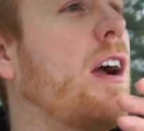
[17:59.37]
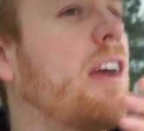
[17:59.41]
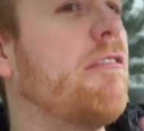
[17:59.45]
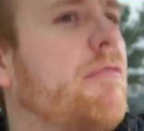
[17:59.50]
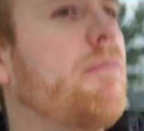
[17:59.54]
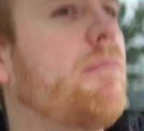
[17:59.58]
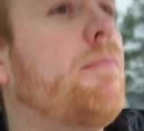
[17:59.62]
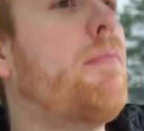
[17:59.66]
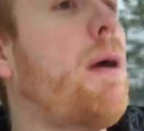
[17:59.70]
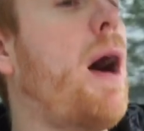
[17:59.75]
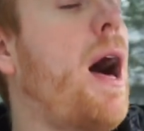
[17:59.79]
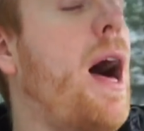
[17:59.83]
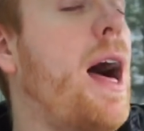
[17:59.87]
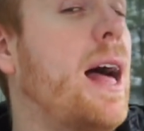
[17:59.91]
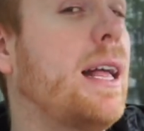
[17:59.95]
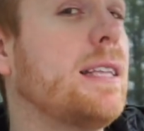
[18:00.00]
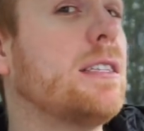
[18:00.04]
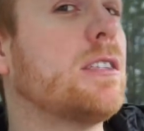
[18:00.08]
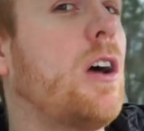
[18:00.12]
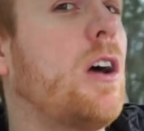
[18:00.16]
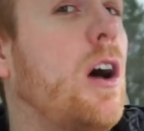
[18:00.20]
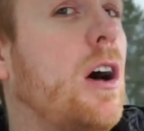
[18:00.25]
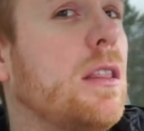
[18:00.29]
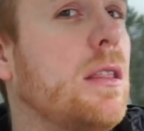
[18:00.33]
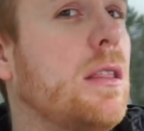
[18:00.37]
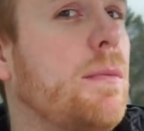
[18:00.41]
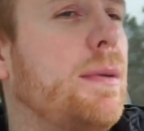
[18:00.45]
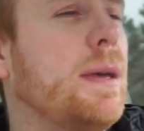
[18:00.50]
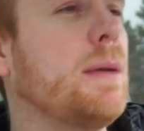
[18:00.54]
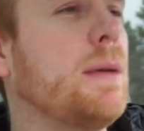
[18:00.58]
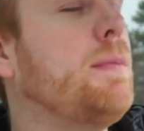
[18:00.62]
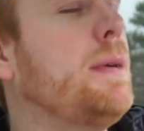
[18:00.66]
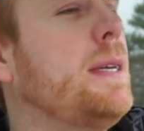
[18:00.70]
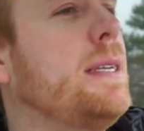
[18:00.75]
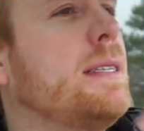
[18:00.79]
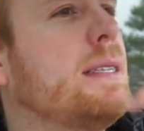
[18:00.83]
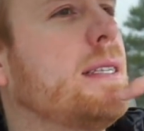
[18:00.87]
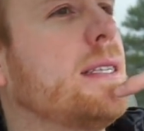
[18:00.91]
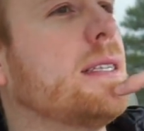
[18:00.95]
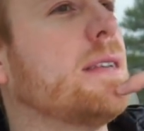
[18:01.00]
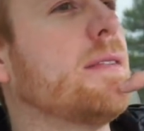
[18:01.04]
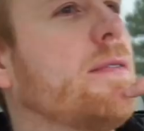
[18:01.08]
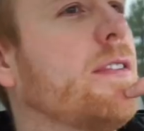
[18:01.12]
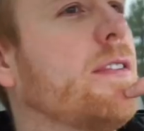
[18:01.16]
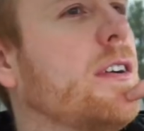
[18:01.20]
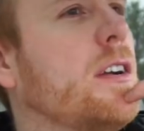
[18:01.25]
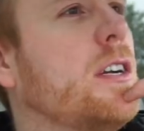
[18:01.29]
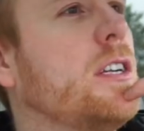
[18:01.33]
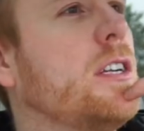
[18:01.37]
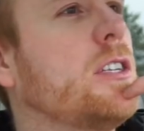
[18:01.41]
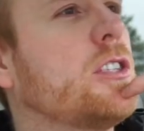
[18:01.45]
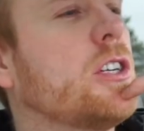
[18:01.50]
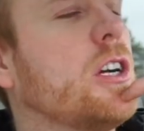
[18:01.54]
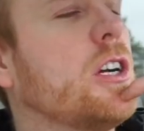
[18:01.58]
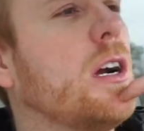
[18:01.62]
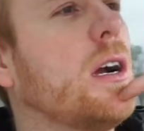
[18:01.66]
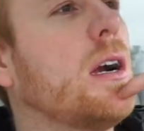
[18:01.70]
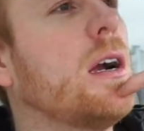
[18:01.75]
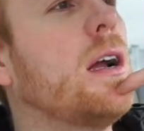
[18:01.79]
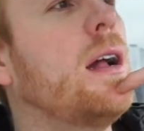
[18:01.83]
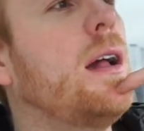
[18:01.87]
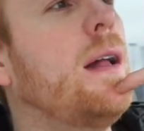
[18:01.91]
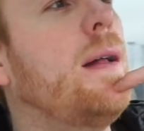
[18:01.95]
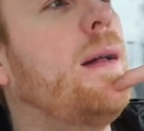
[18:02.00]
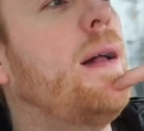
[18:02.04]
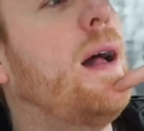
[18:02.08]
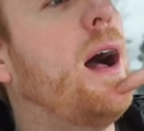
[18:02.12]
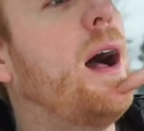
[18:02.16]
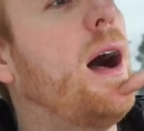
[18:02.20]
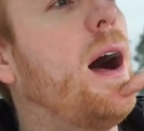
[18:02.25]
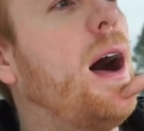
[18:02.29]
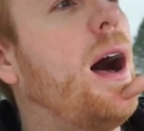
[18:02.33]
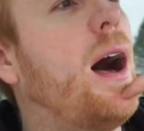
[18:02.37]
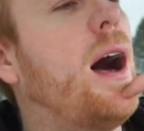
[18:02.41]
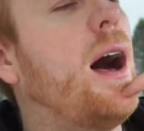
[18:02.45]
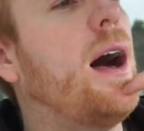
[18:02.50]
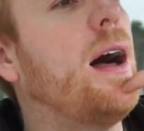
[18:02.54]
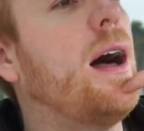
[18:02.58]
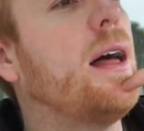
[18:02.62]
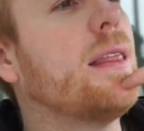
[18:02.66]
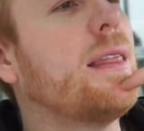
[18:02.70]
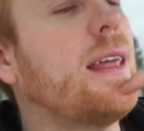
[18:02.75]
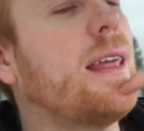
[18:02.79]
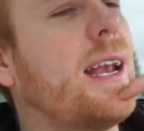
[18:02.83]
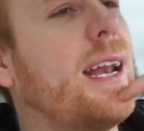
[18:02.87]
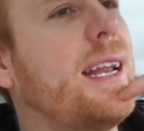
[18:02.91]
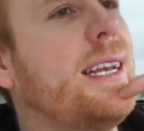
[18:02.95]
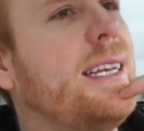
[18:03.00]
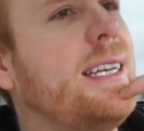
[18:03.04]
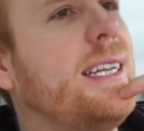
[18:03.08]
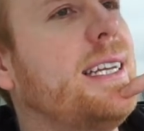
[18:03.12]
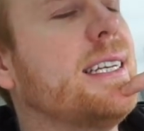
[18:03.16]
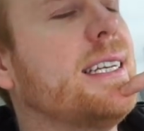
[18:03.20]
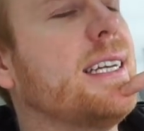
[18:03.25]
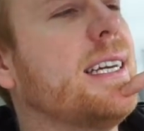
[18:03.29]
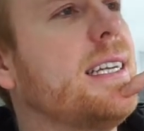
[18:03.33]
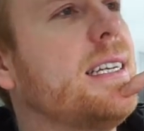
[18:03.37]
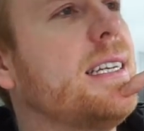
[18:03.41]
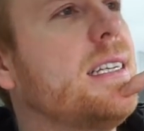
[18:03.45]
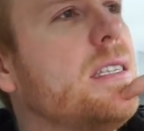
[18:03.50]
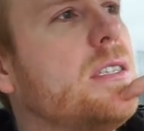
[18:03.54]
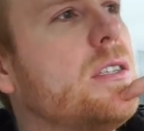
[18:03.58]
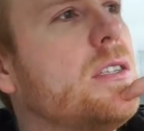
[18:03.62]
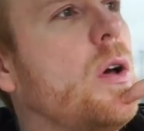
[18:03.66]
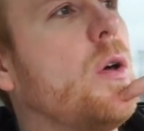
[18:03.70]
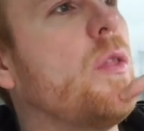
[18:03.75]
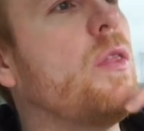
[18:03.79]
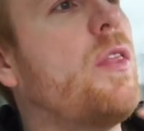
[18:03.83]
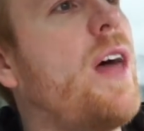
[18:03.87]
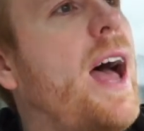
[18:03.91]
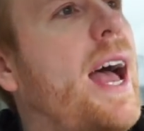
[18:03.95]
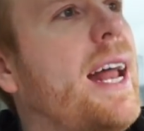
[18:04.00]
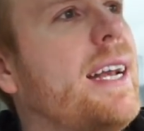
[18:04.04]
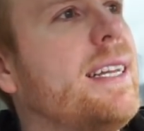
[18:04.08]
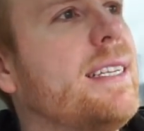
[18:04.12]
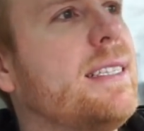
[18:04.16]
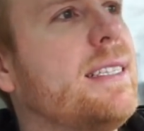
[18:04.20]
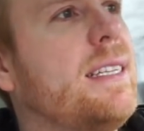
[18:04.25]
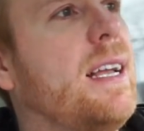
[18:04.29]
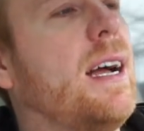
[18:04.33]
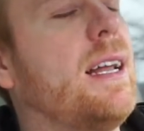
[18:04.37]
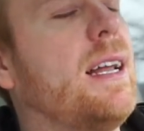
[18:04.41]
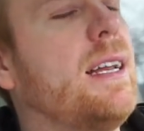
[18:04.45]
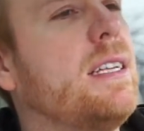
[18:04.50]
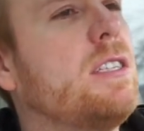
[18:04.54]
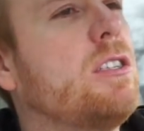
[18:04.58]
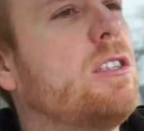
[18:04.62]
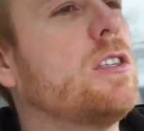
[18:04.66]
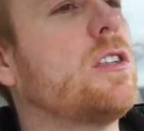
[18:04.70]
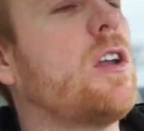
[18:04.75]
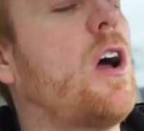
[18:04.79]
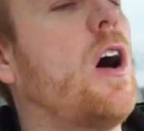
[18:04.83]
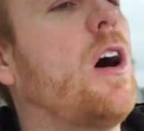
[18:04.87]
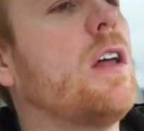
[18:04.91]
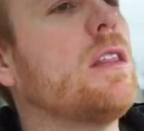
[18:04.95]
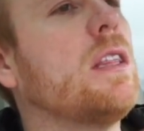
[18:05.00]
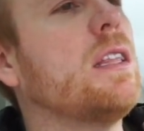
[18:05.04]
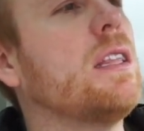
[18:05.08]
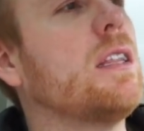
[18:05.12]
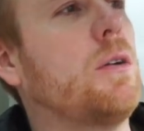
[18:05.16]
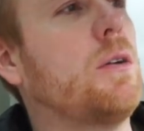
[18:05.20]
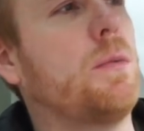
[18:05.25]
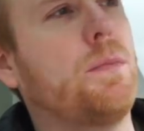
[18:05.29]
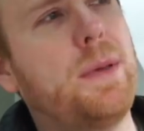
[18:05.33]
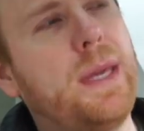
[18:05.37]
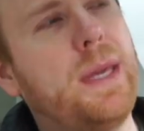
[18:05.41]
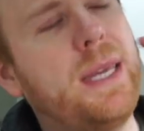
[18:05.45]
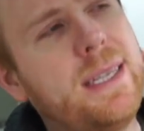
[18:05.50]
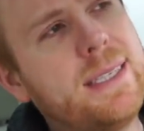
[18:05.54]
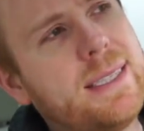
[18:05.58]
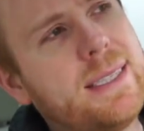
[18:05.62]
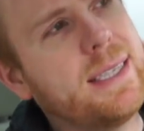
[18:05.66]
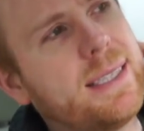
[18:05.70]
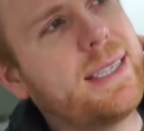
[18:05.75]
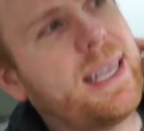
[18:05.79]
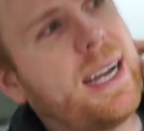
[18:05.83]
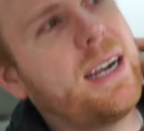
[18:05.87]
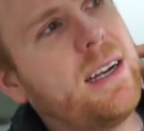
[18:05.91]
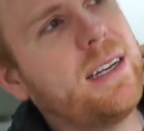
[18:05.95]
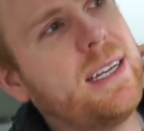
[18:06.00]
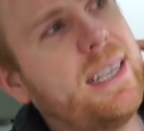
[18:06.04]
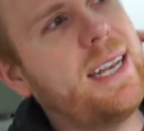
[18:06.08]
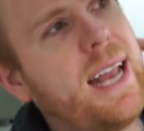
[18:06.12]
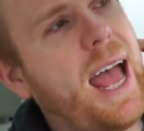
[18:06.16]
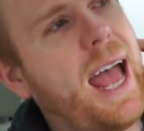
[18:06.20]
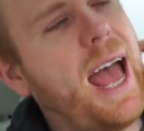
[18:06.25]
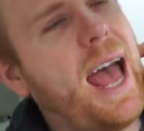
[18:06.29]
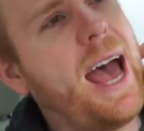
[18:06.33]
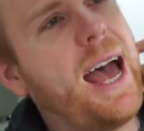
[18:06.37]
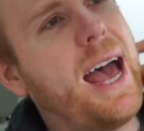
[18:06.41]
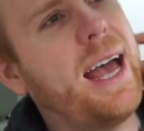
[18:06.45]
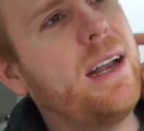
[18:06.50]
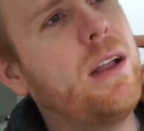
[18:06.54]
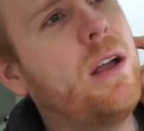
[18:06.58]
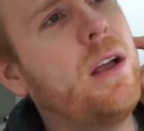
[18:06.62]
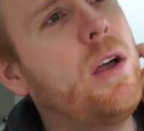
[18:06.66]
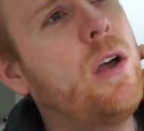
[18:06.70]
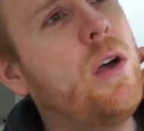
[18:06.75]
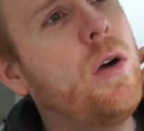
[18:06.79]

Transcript: I've bought all the big pieces furniture uh, that I needed. So that is done. It's just all the little pieces that I'll need to add.